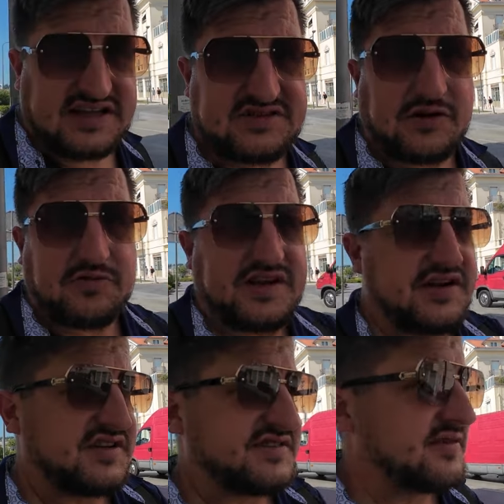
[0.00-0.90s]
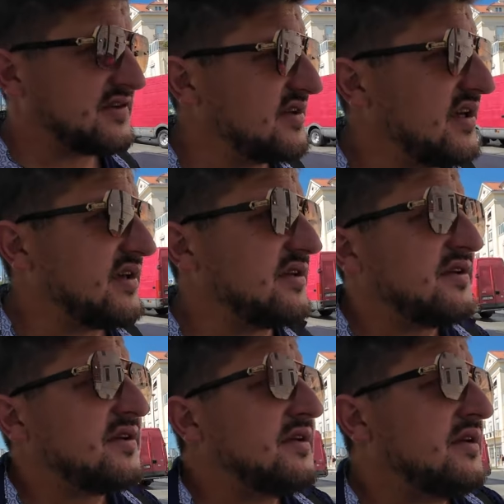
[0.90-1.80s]
That's why we're here in Split today.
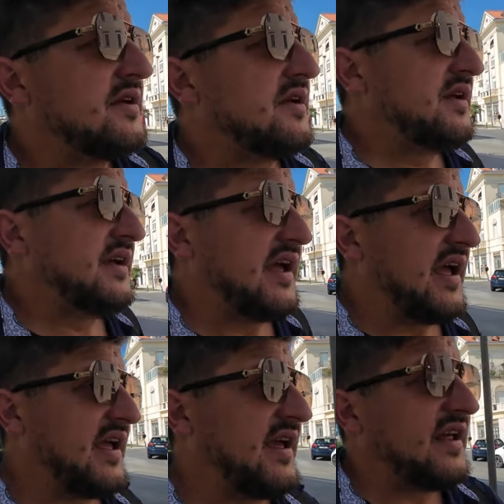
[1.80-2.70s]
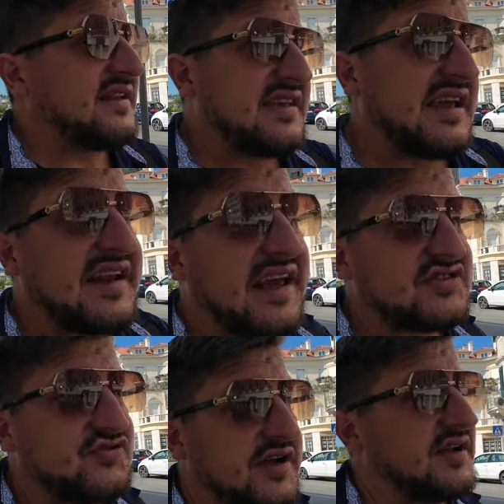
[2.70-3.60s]
And get an
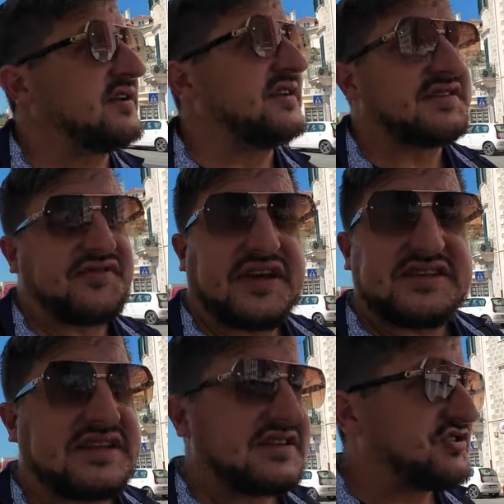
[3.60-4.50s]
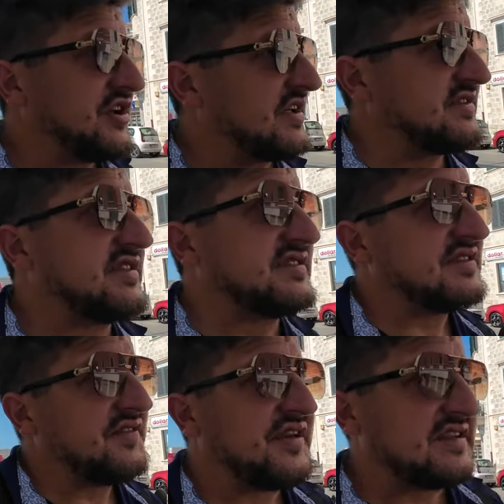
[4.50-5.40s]
x-ray in his face and his chest to
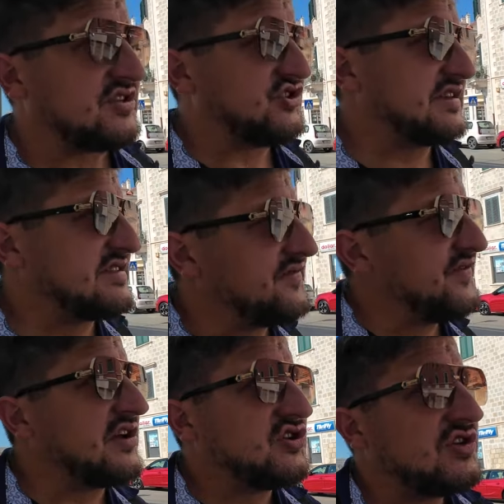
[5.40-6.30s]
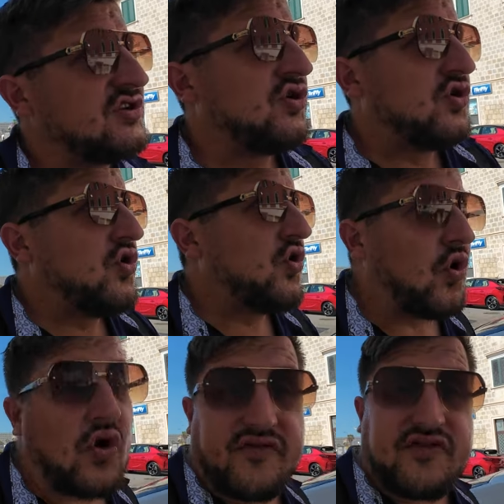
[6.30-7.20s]
see if he has a chest infection,
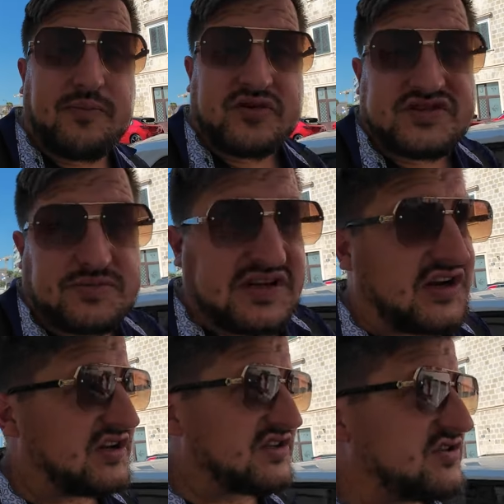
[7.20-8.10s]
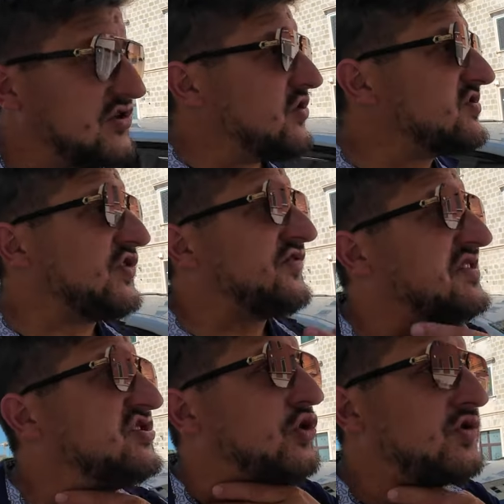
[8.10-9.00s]
or if he put something on his nose, or if
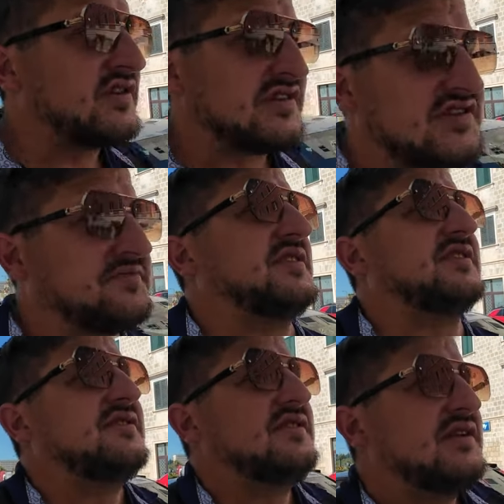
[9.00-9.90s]
he choked on something.